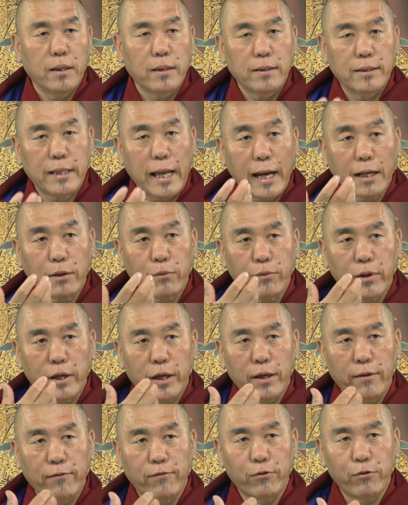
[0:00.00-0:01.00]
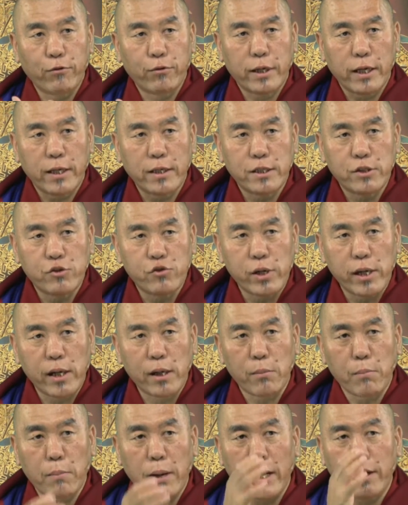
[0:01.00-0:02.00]
That way, if you can
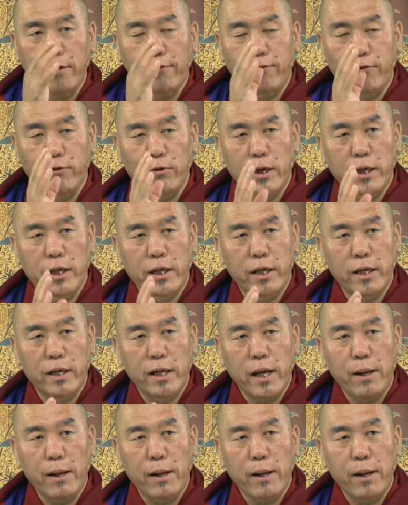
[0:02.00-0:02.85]
train mindfully in